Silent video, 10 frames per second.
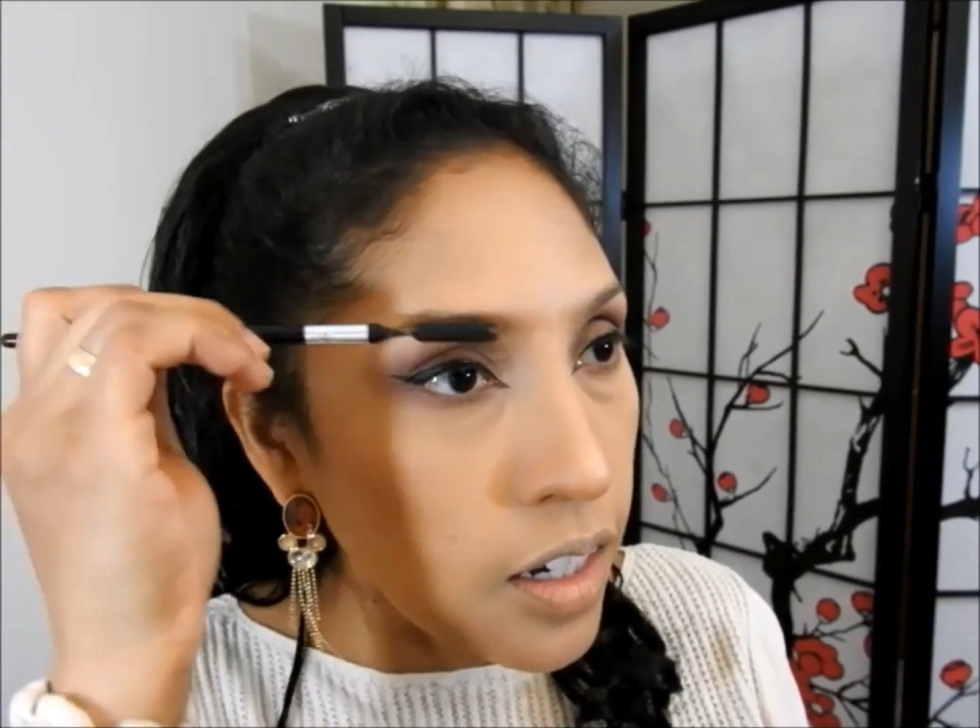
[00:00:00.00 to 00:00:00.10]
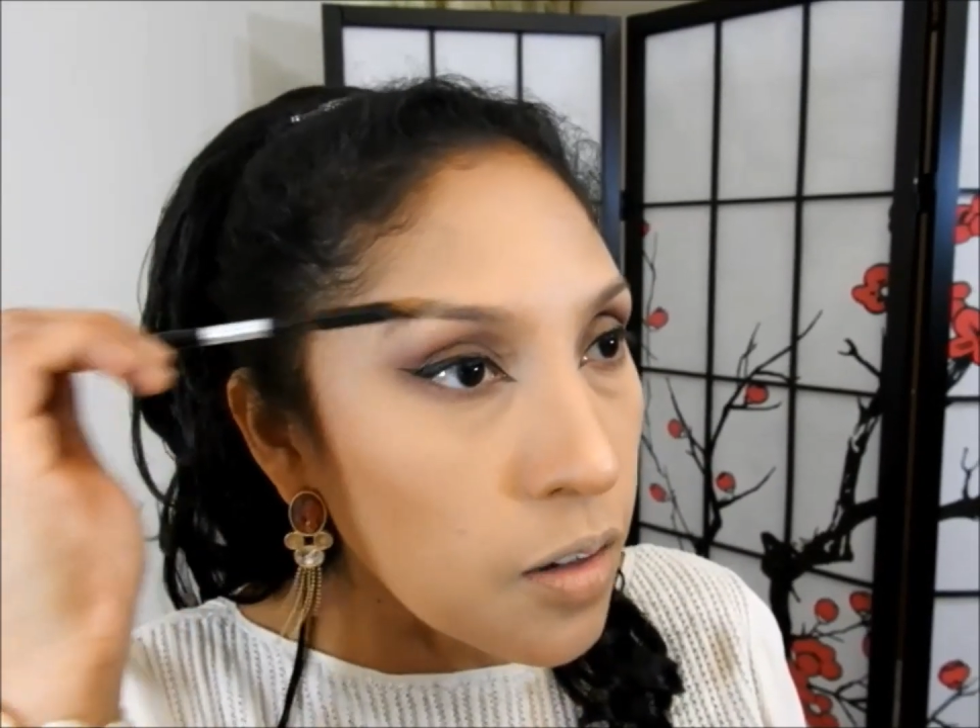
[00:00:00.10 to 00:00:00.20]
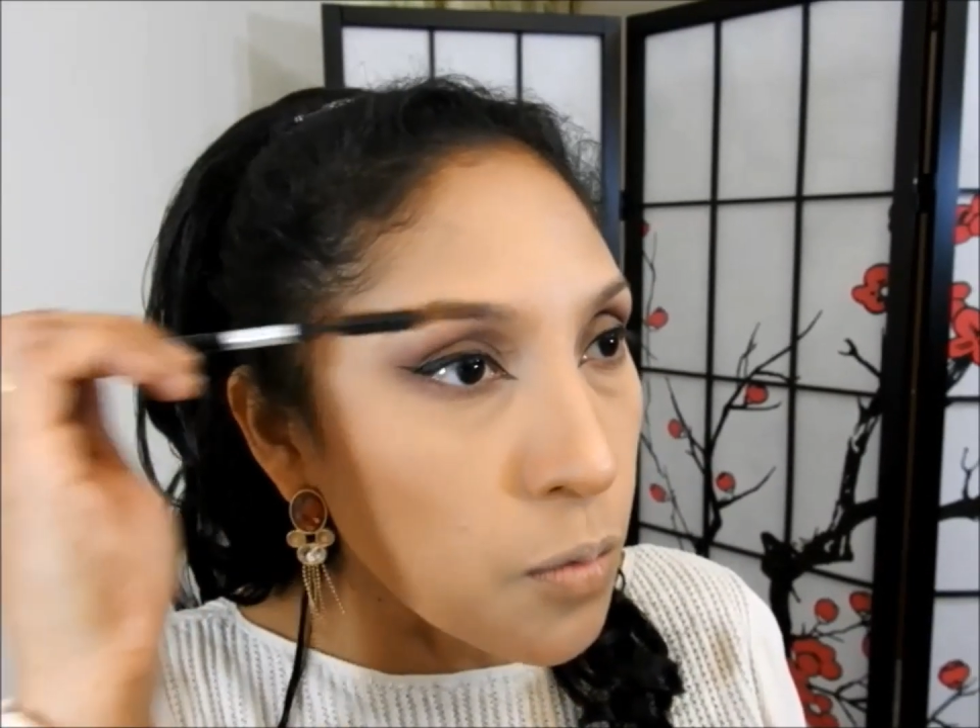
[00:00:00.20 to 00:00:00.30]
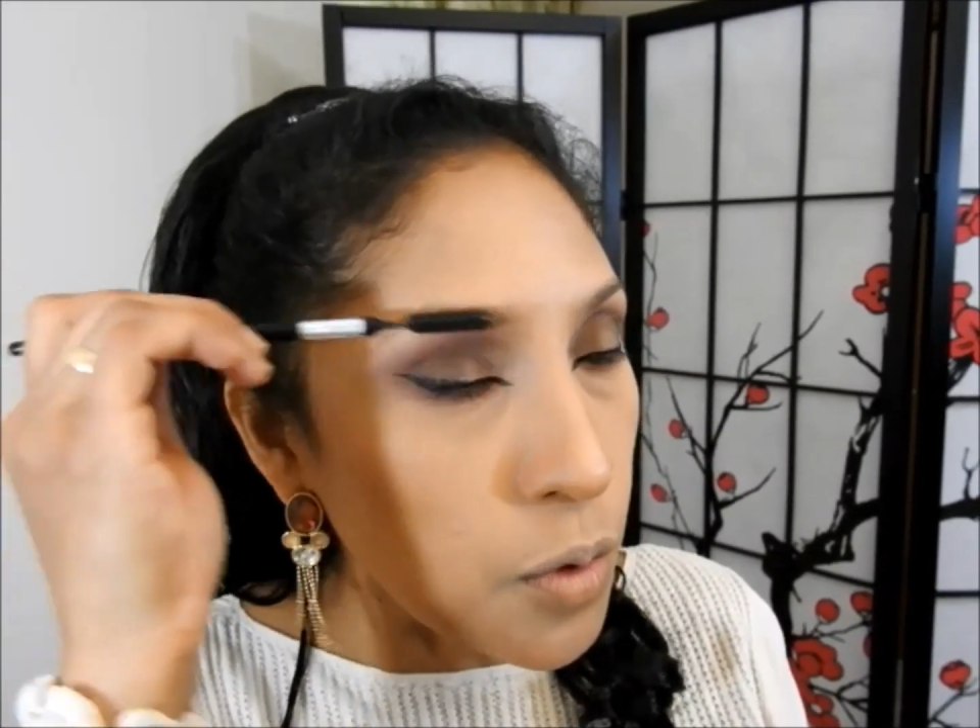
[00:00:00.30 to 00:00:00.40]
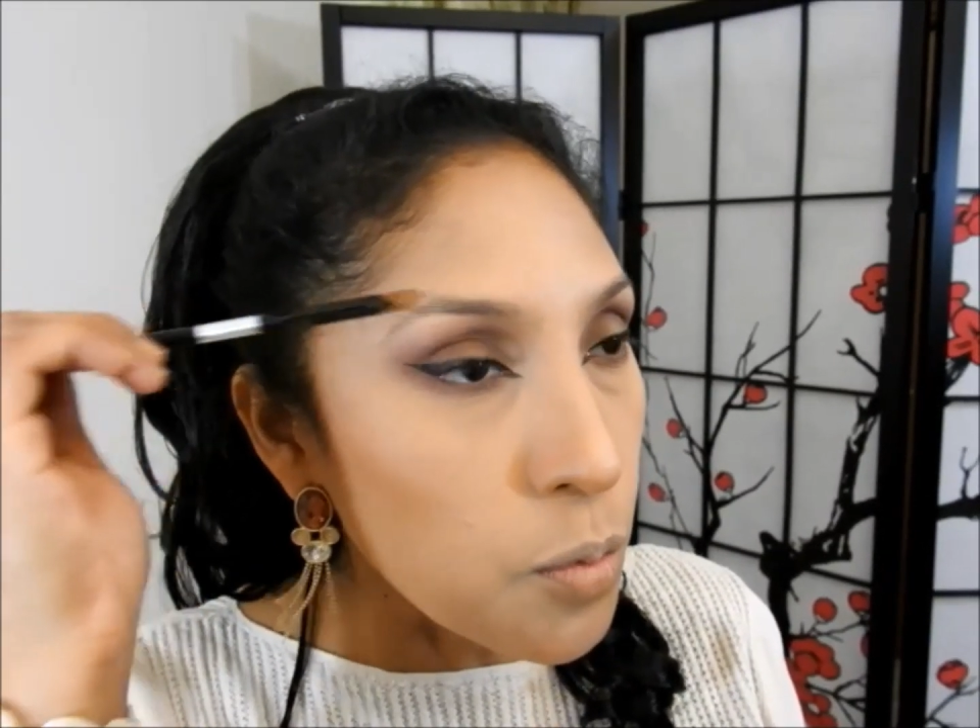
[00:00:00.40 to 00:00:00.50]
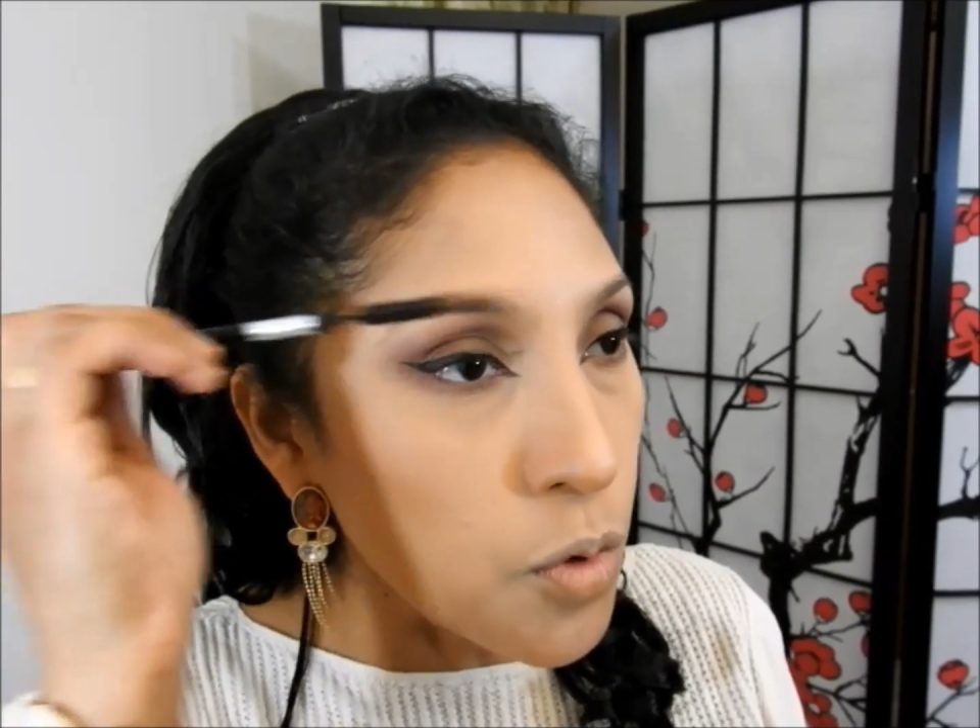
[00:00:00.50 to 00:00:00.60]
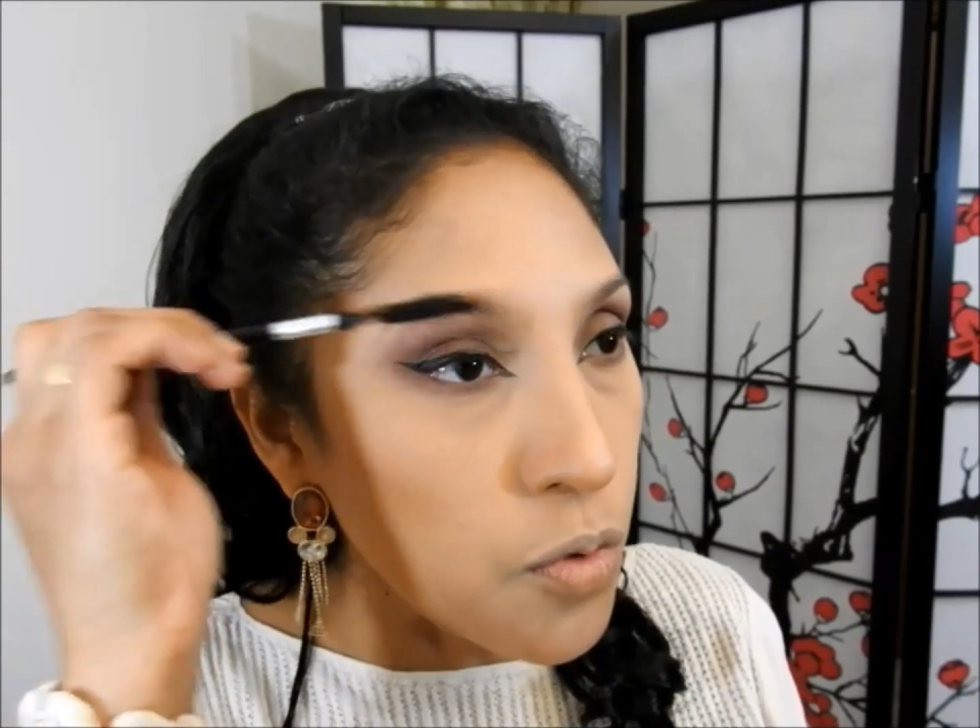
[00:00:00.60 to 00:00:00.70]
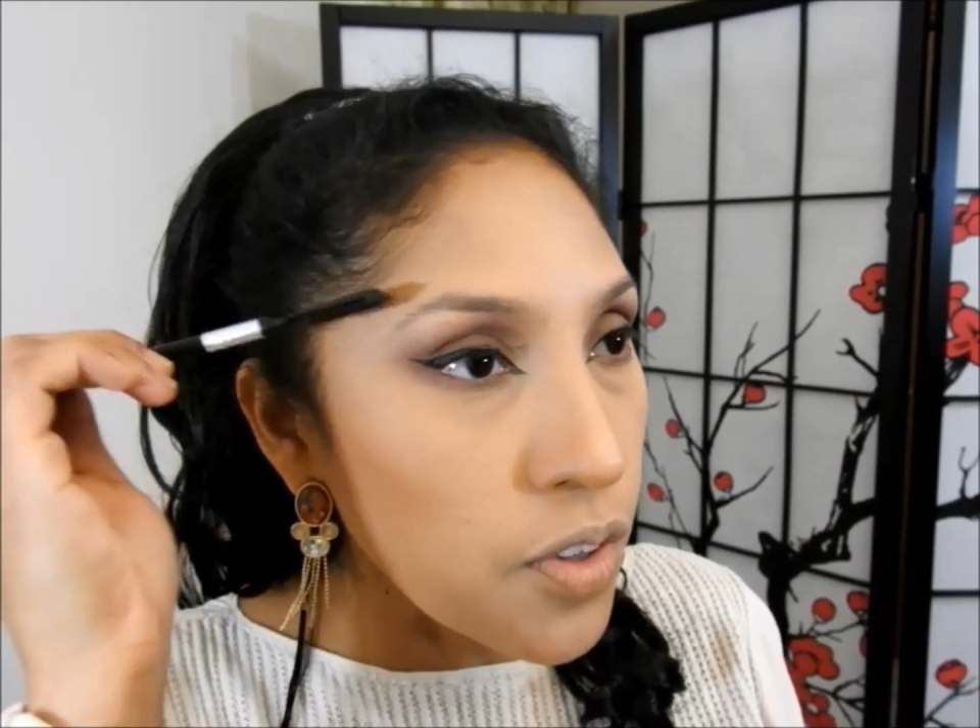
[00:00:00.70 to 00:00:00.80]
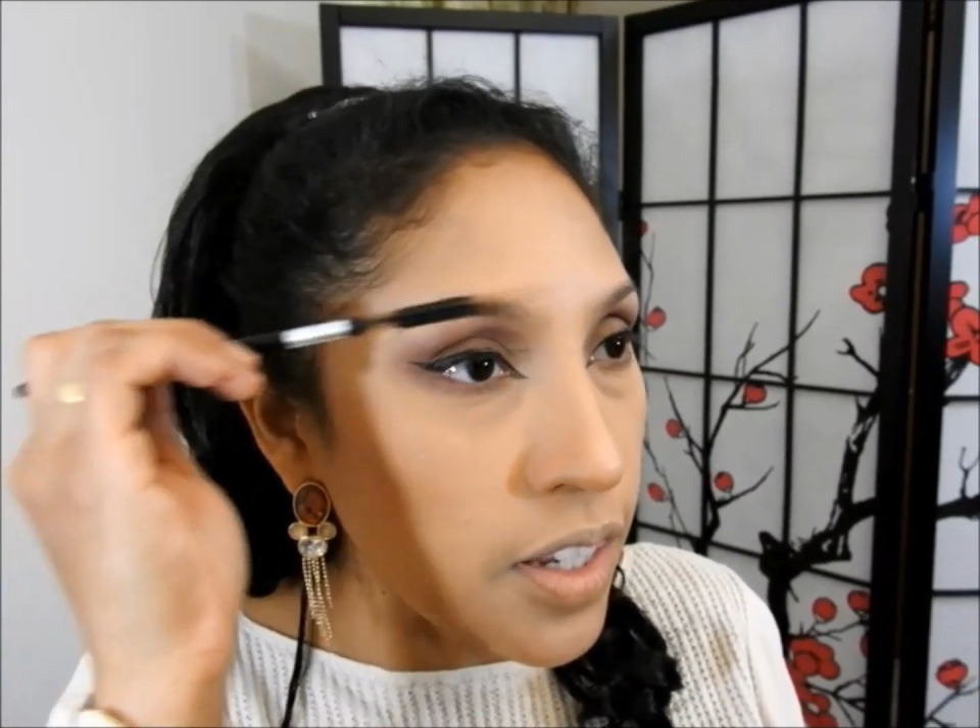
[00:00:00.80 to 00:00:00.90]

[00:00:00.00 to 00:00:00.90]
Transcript: and remove